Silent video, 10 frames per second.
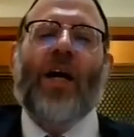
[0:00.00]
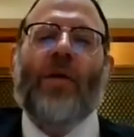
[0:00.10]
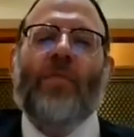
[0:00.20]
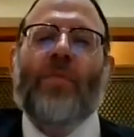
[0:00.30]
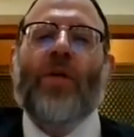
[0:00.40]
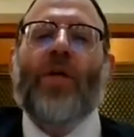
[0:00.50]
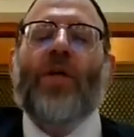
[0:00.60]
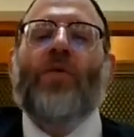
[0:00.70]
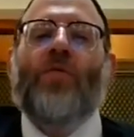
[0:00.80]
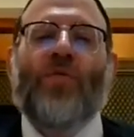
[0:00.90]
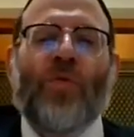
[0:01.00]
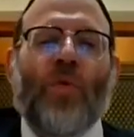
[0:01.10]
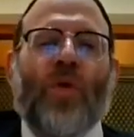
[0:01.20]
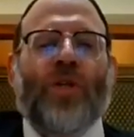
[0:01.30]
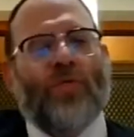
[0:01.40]
up
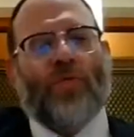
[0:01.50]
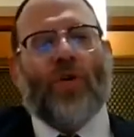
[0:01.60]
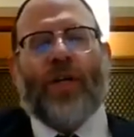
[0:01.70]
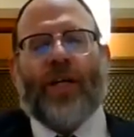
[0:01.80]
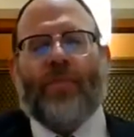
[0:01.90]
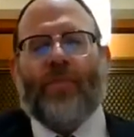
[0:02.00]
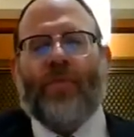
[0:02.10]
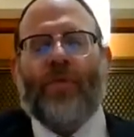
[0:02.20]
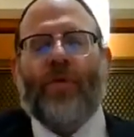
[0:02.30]
4 tefachim.